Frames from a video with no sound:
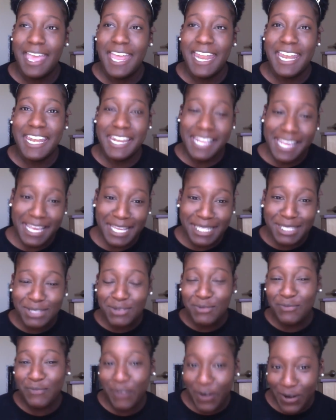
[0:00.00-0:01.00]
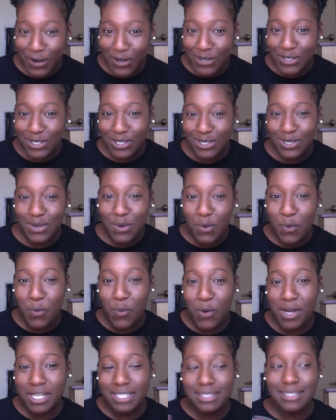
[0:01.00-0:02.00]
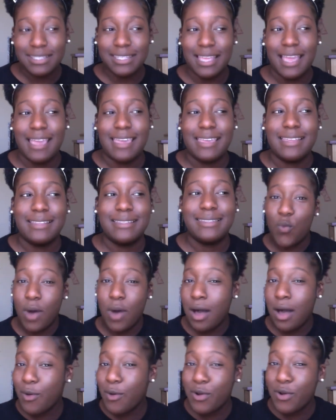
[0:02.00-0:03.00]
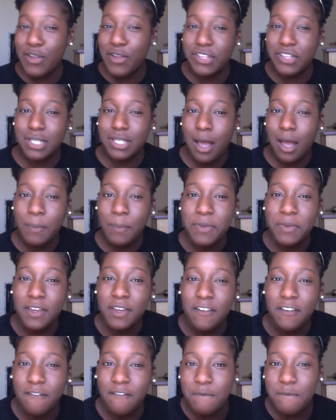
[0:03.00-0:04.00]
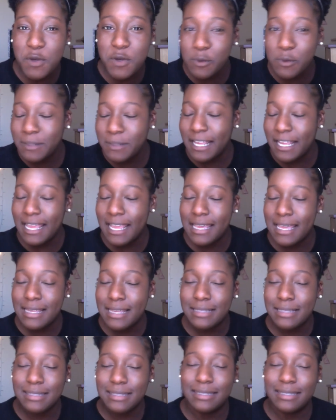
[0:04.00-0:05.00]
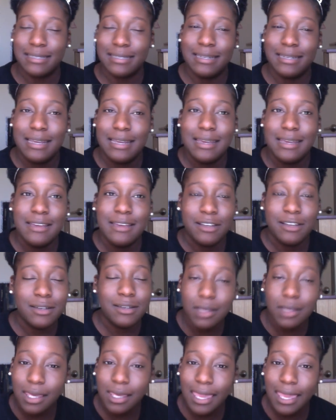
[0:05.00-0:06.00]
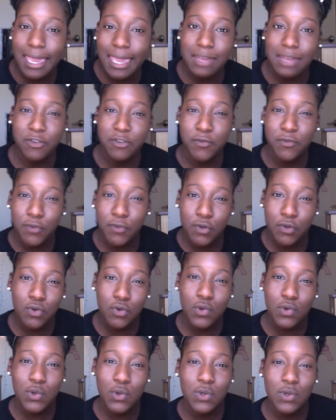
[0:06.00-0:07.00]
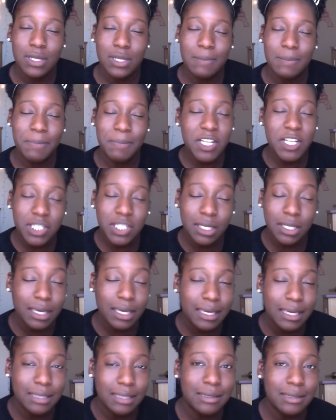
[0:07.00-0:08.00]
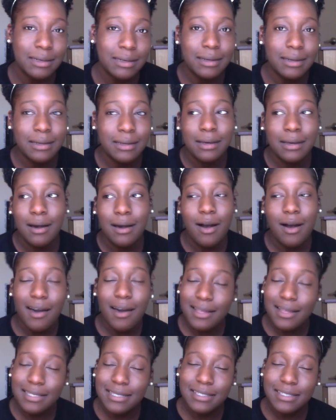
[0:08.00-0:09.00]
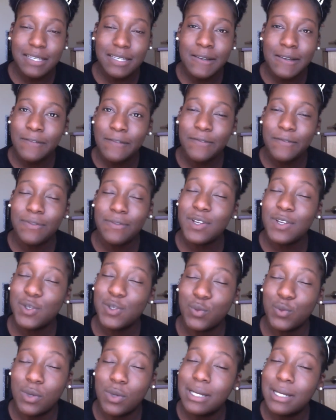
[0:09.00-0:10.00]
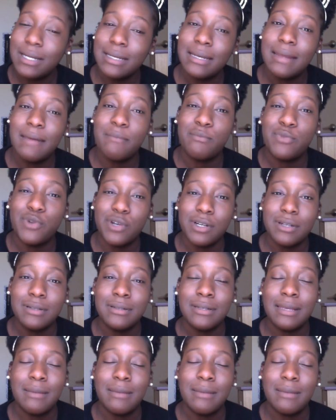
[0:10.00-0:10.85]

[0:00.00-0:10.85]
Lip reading: Needs first, wants second. While we're on the topic of meal plans and cooking and food and budgeting and all that stuff, there's one important